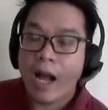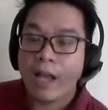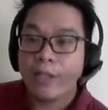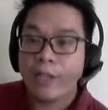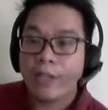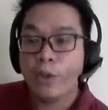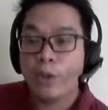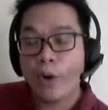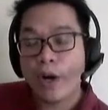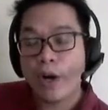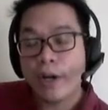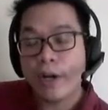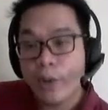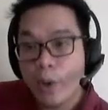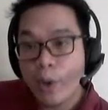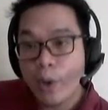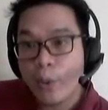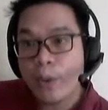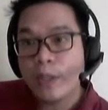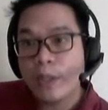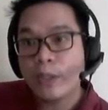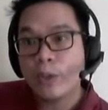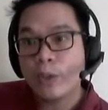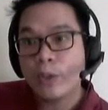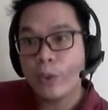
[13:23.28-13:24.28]
you are
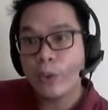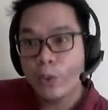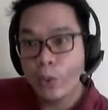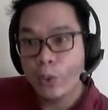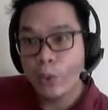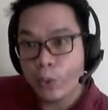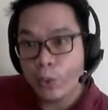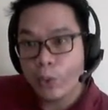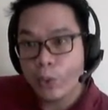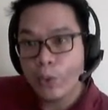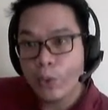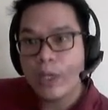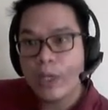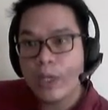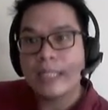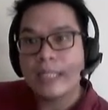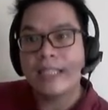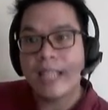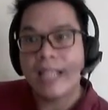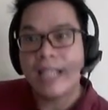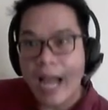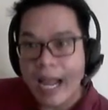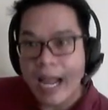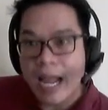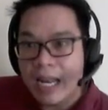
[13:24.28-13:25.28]
going to do
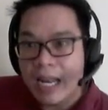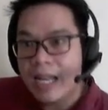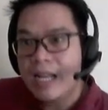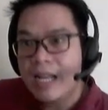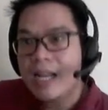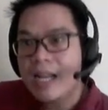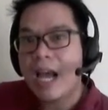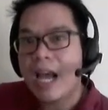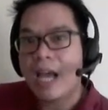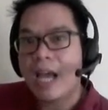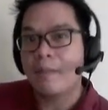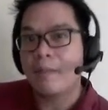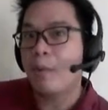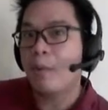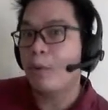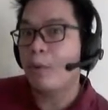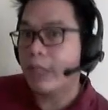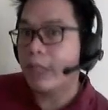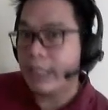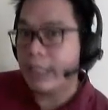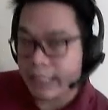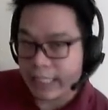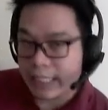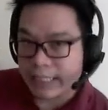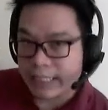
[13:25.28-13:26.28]
null
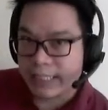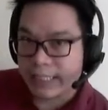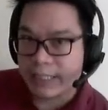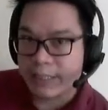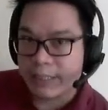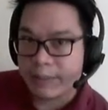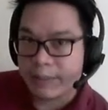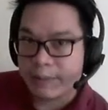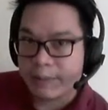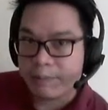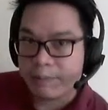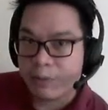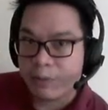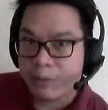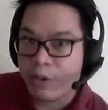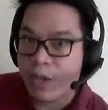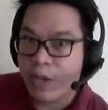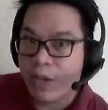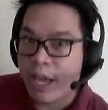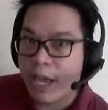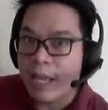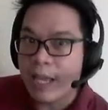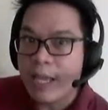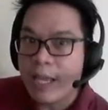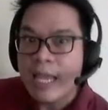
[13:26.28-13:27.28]
hypothesis.
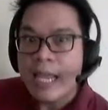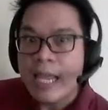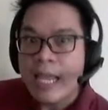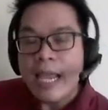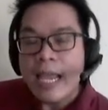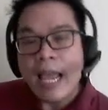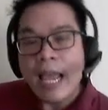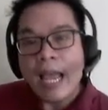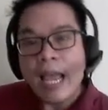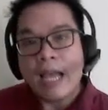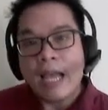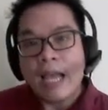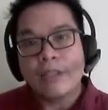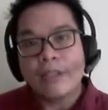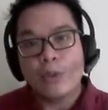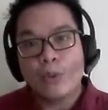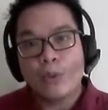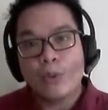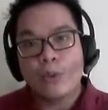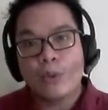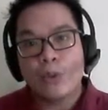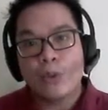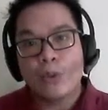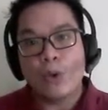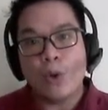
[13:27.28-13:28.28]
Okay,
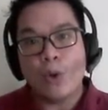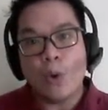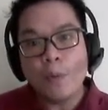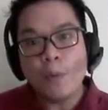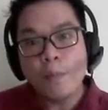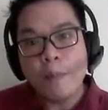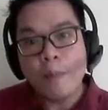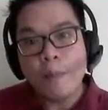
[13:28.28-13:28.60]
you go